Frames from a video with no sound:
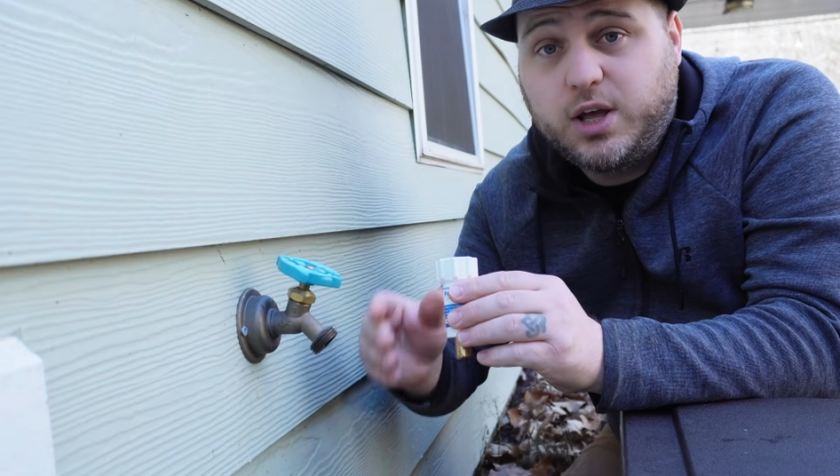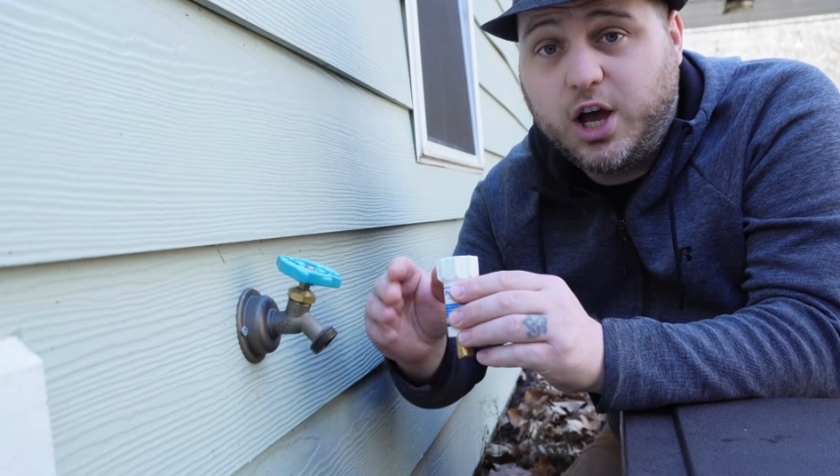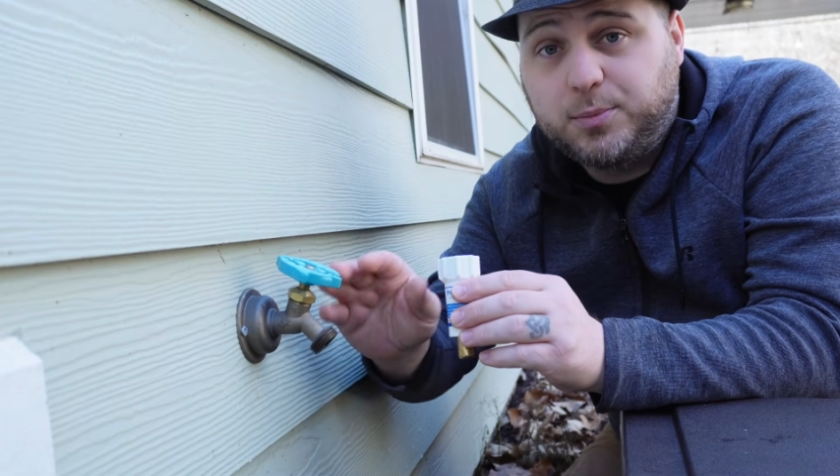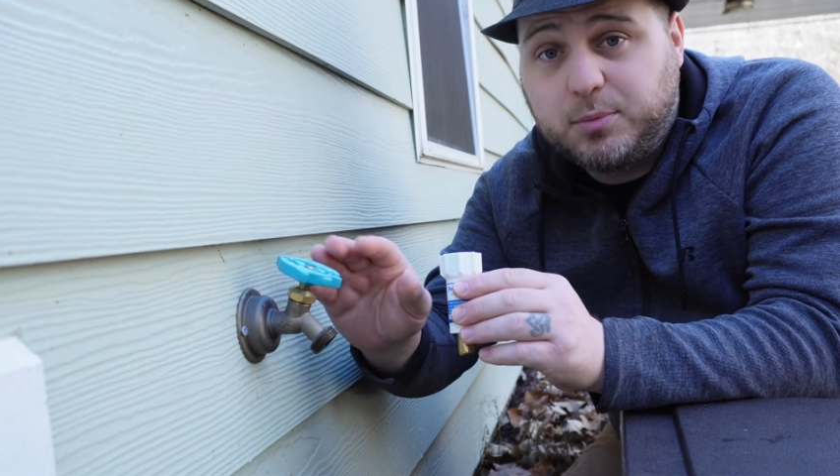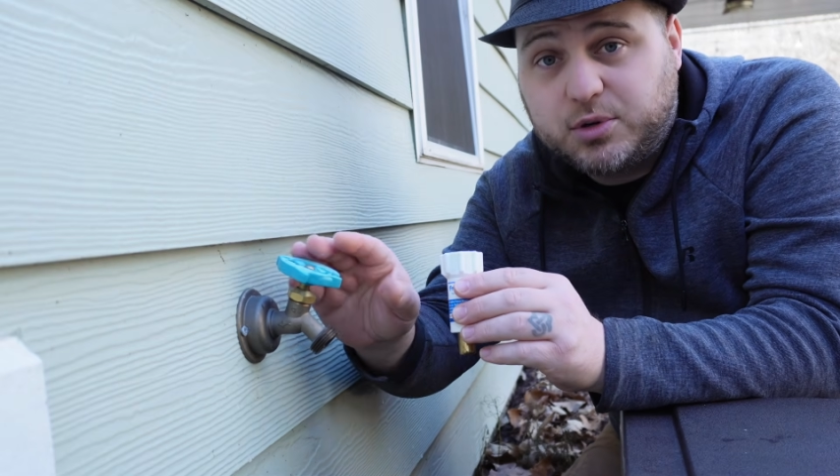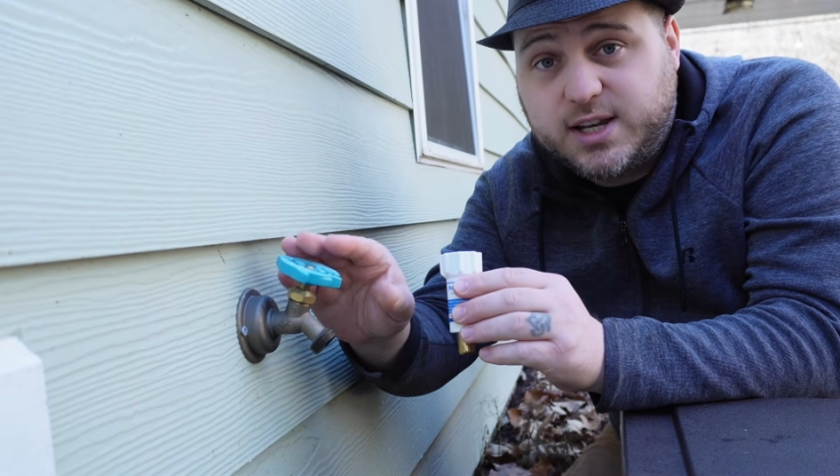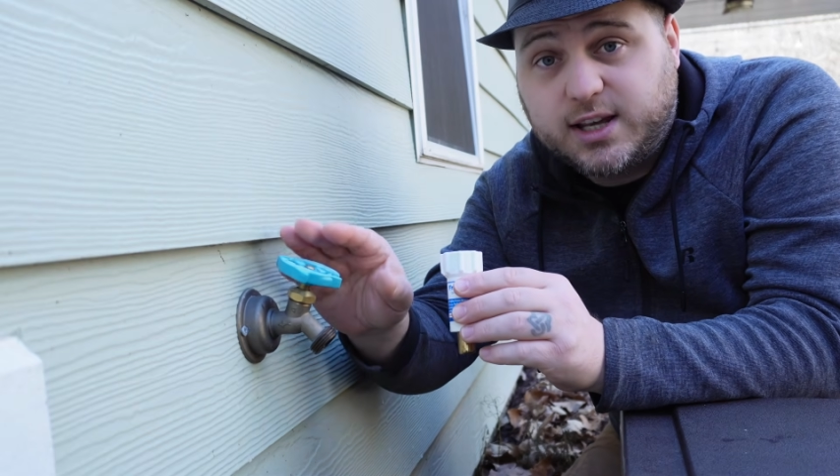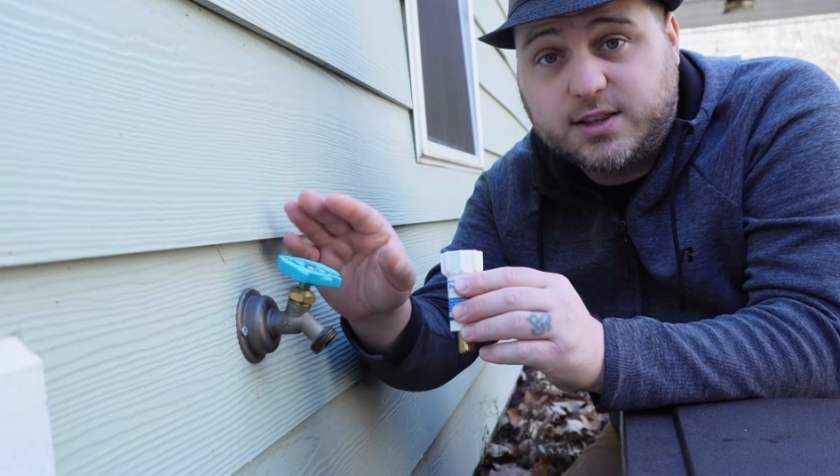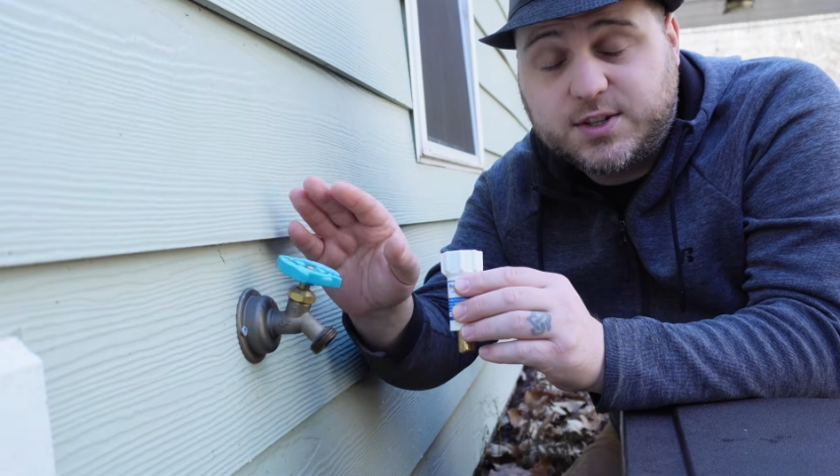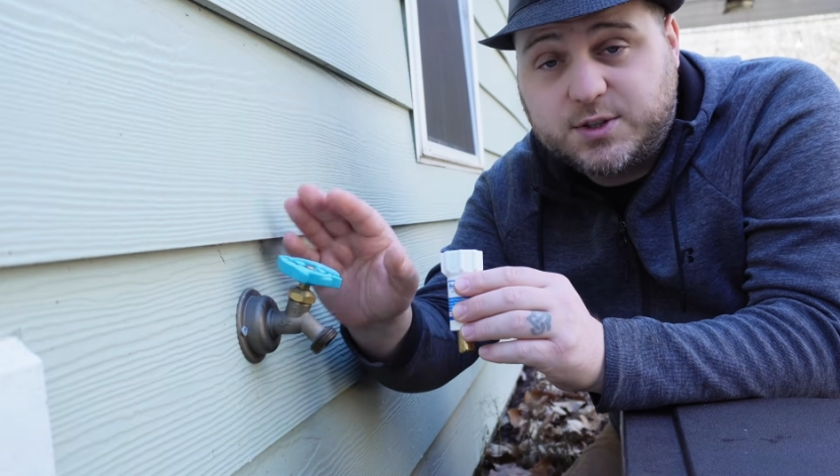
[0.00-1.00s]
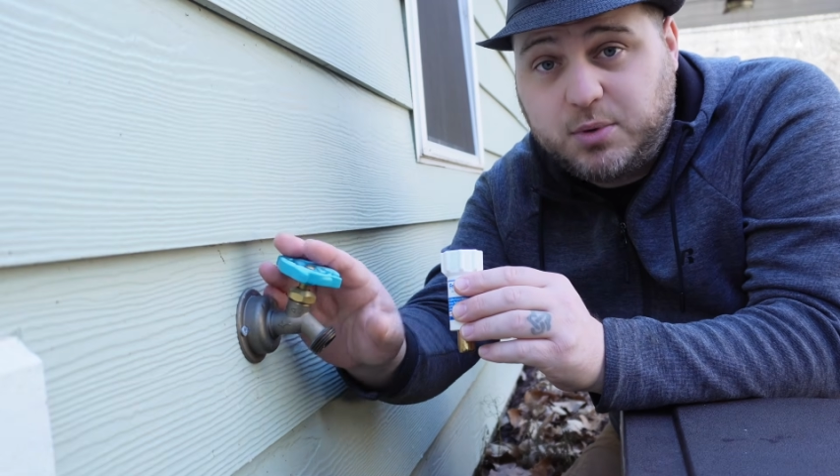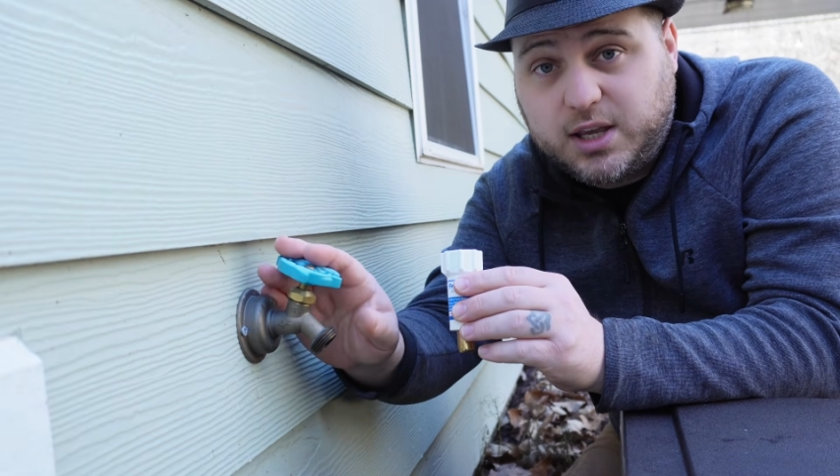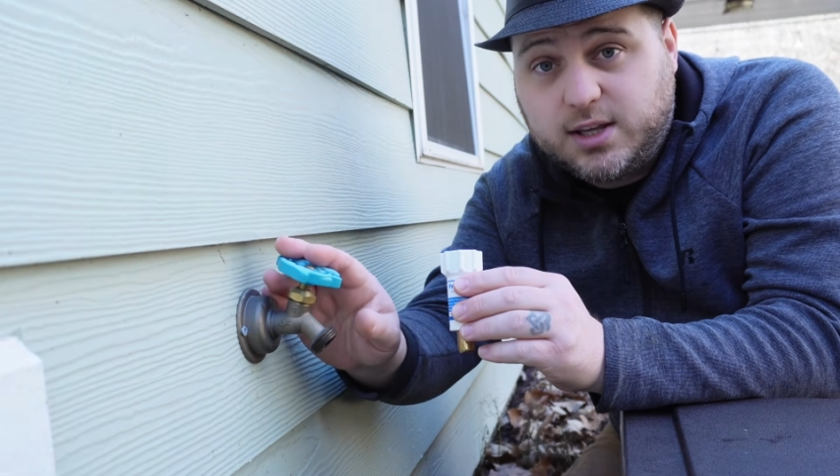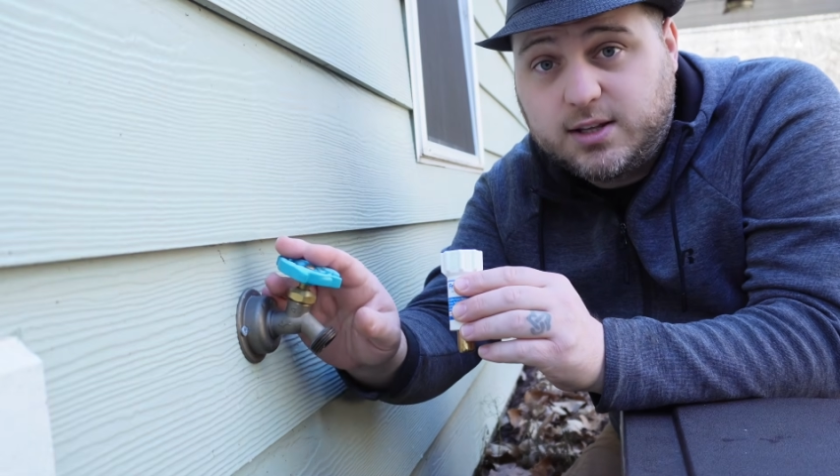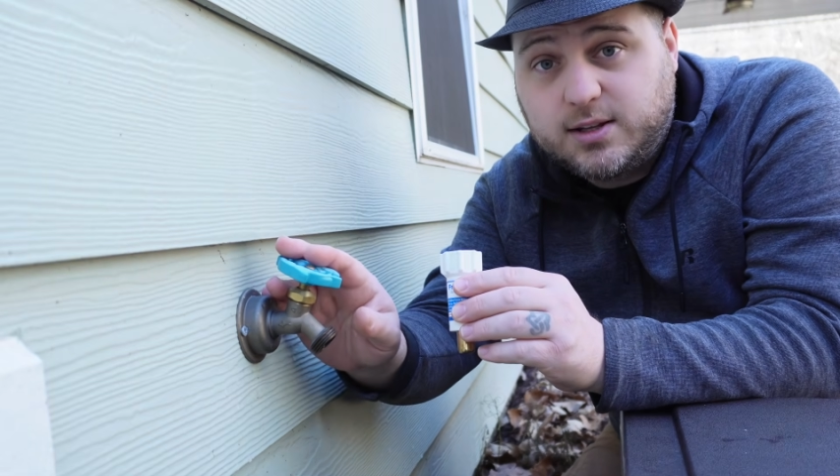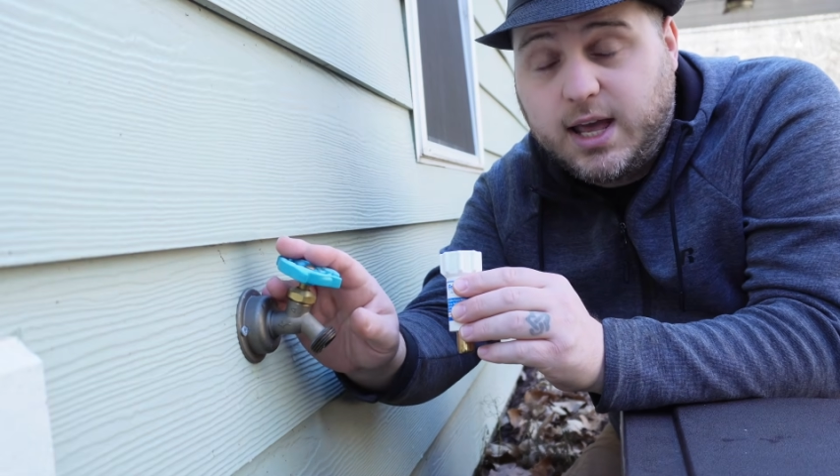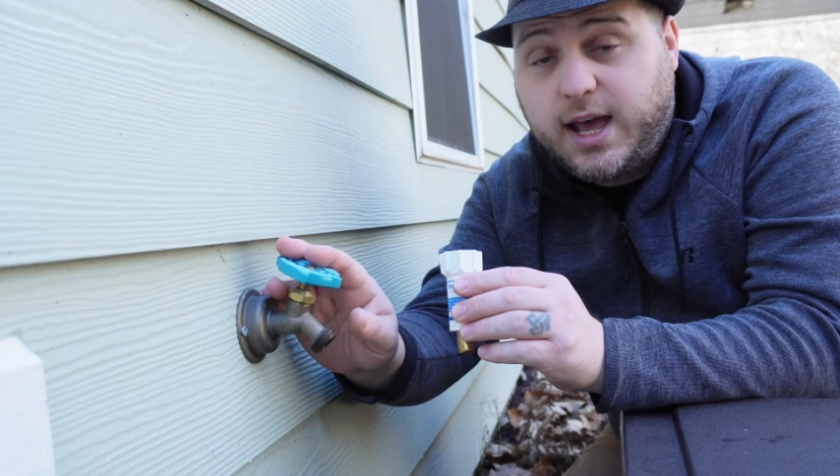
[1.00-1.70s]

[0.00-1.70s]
helping protect the spigot,